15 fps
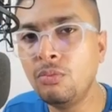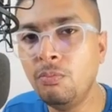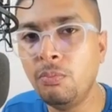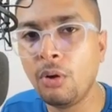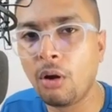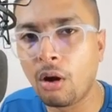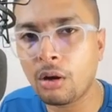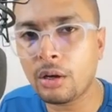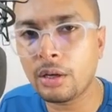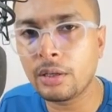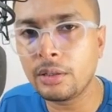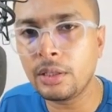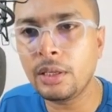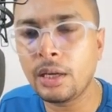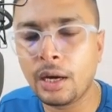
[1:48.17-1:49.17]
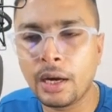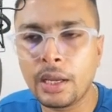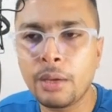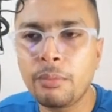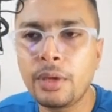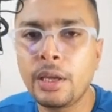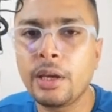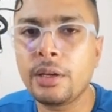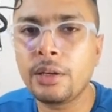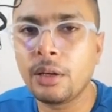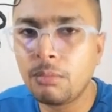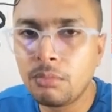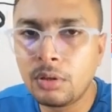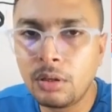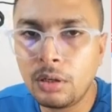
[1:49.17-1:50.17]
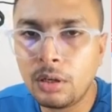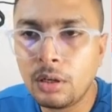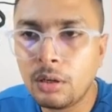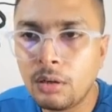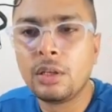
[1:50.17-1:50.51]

to block the I M E I number.